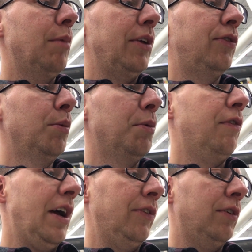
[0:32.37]
My
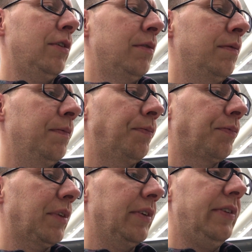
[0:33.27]
supervisor
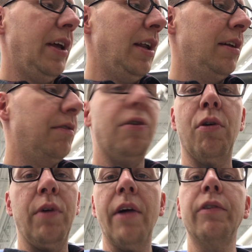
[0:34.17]
said,
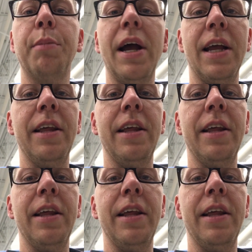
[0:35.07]
don't ever buy